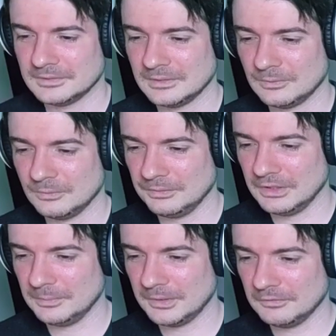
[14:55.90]
Really,
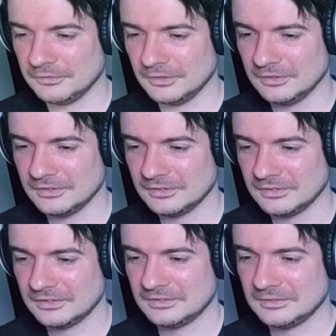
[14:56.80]
really painful. Miku
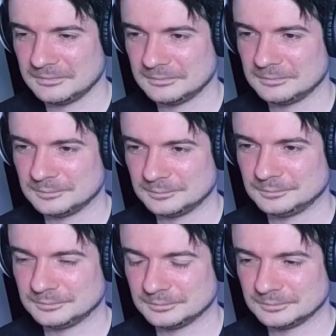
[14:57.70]
also
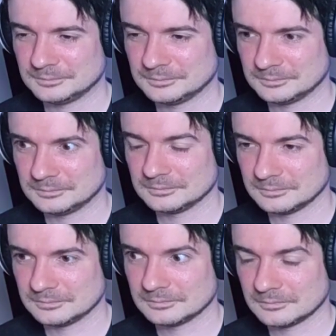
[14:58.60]
broke her ribs at
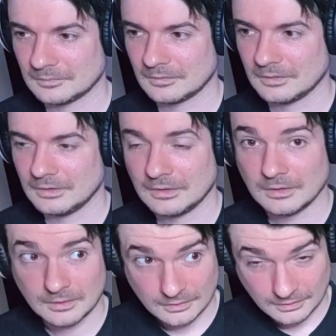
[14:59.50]
least twice,
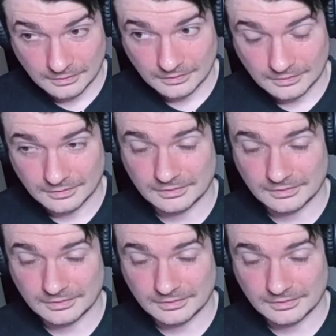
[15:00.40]
one time during the